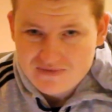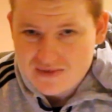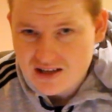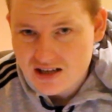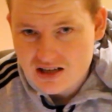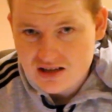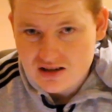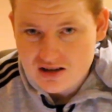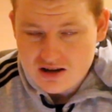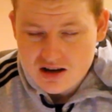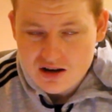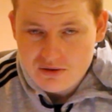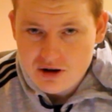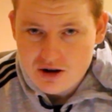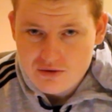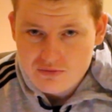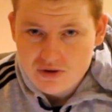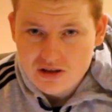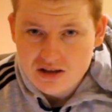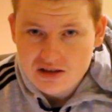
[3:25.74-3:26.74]
I don't know. I
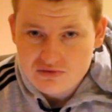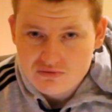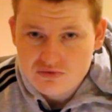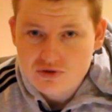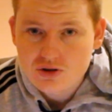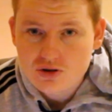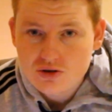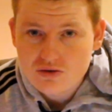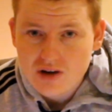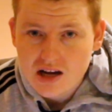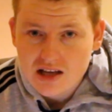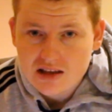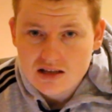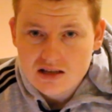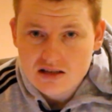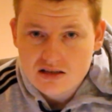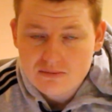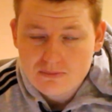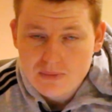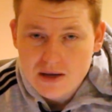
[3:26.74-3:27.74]
really do rate
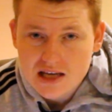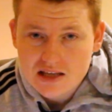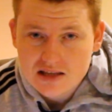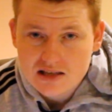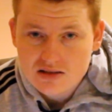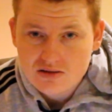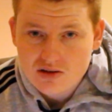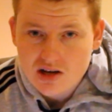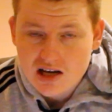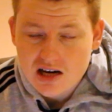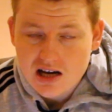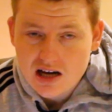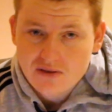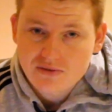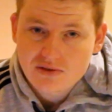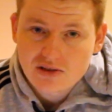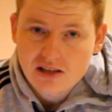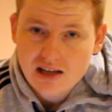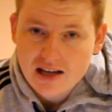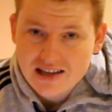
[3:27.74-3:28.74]
this Panther side
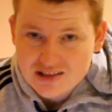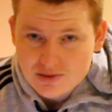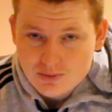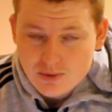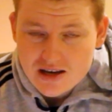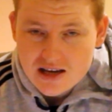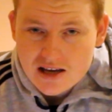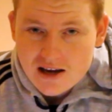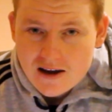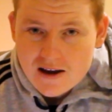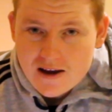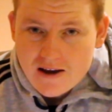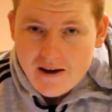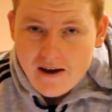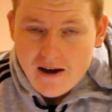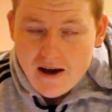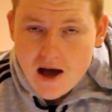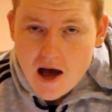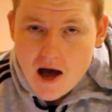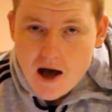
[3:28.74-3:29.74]
after last week.
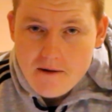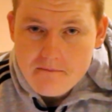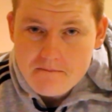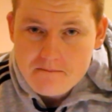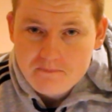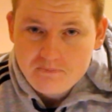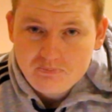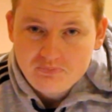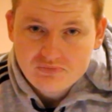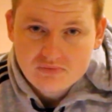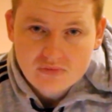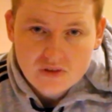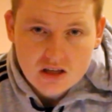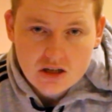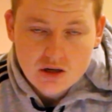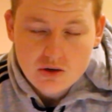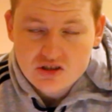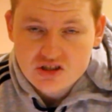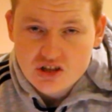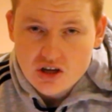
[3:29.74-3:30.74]
I
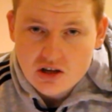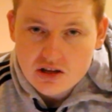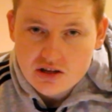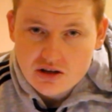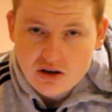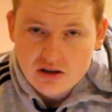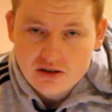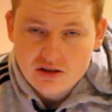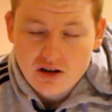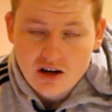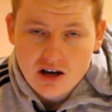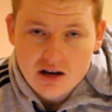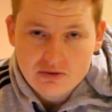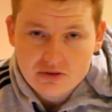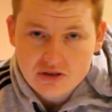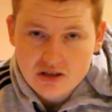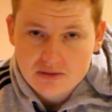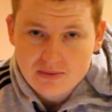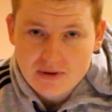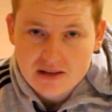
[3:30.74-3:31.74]
know it's early on. I
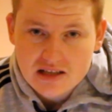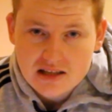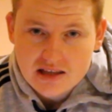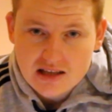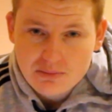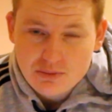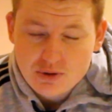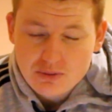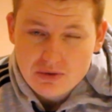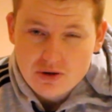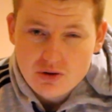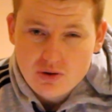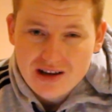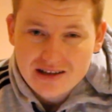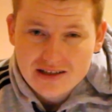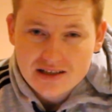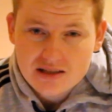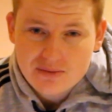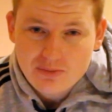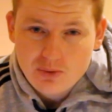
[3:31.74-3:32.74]
was expecting them to be quite
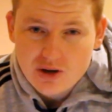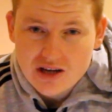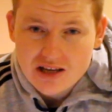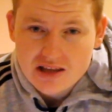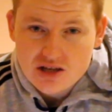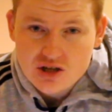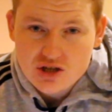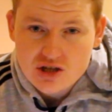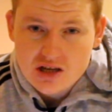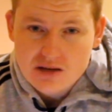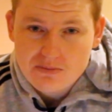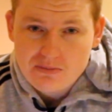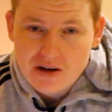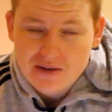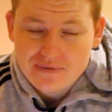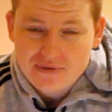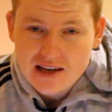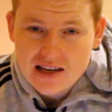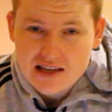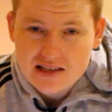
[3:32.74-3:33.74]
disappointing this year,
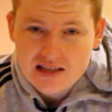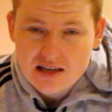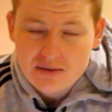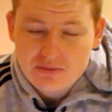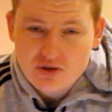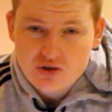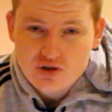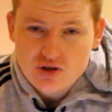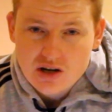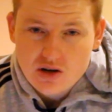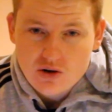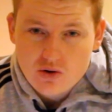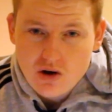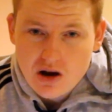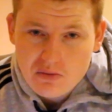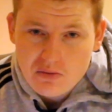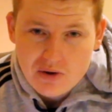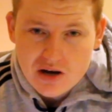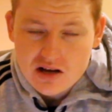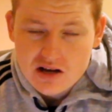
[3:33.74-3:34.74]
but they seem to gel
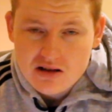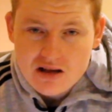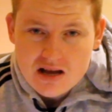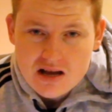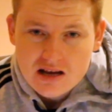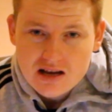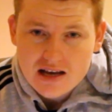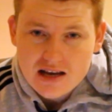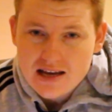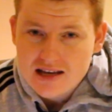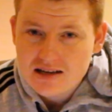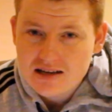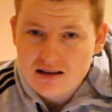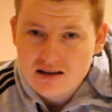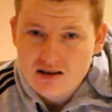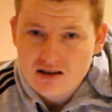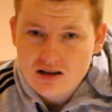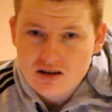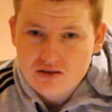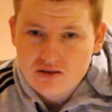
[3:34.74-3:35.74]
quite well. And
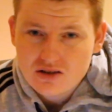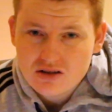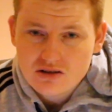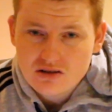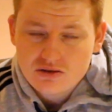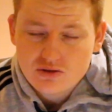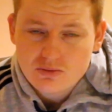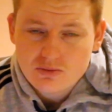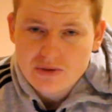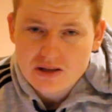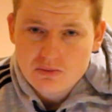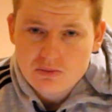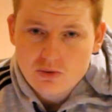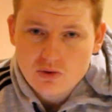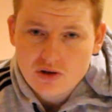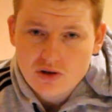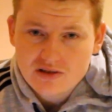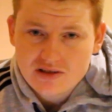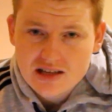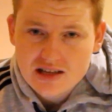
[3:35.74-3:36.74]
I was talking about the
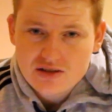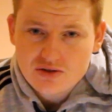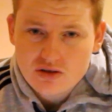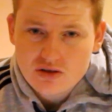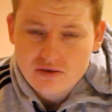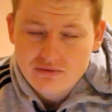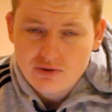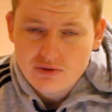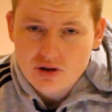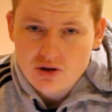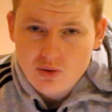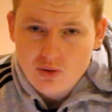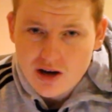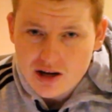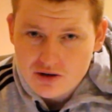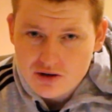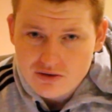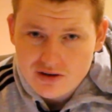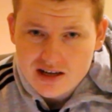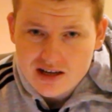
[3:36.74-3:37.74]
Bulldogs. They sort of were
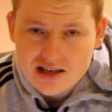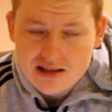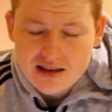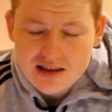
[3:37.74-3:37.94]
quite gritty.